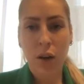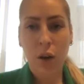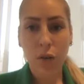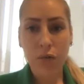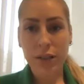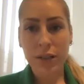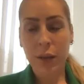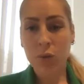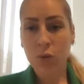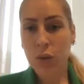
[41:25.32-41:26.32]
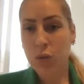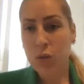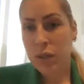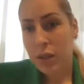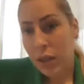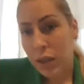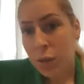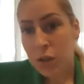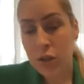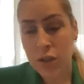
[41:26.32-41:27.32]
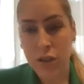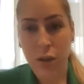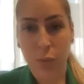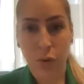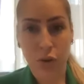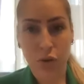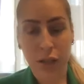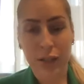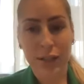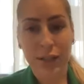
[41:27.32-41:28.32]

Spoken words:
oftentimes when you see the images that are portrayed,